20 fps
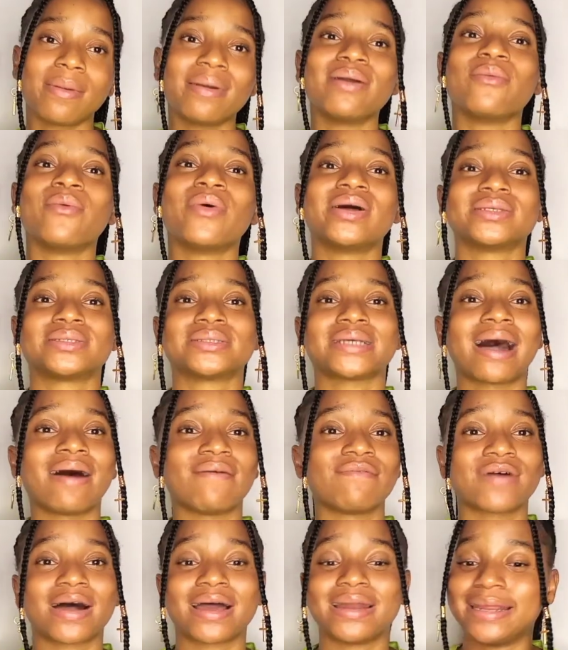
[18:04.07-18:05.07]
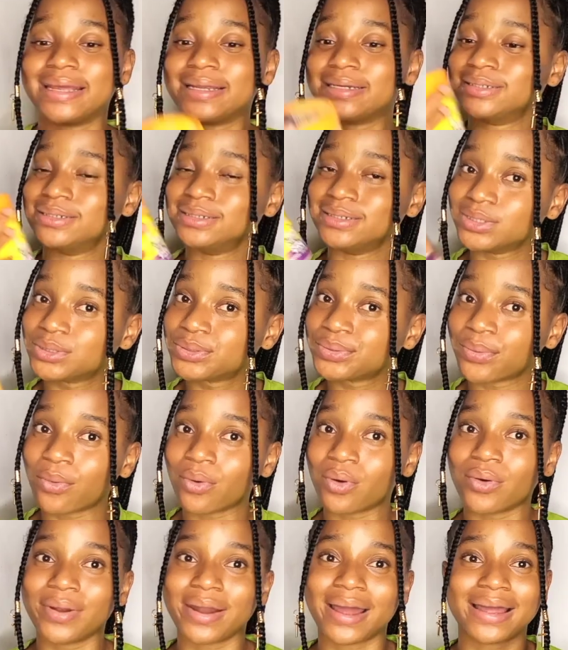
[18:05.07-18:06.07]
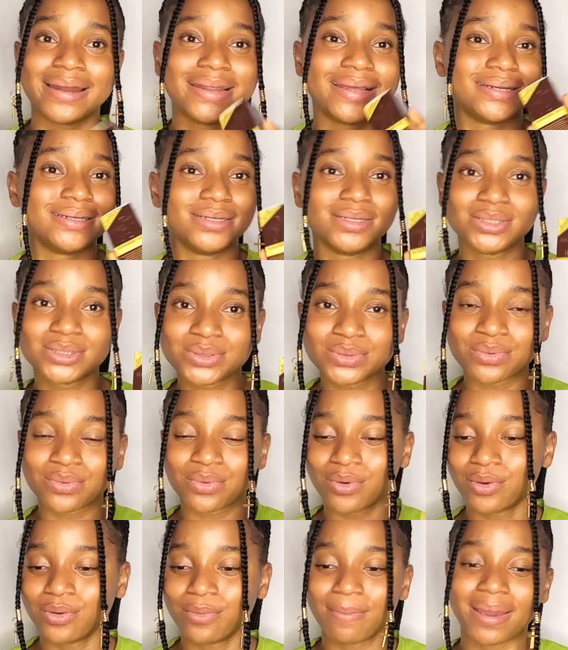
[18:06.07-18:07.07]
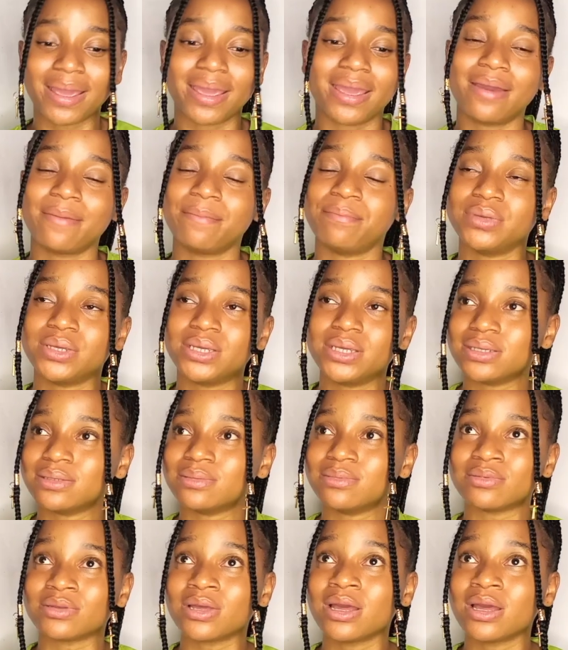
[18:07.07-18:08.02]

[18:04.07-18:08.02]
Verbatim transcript: once I've added this one, added this one, my hair became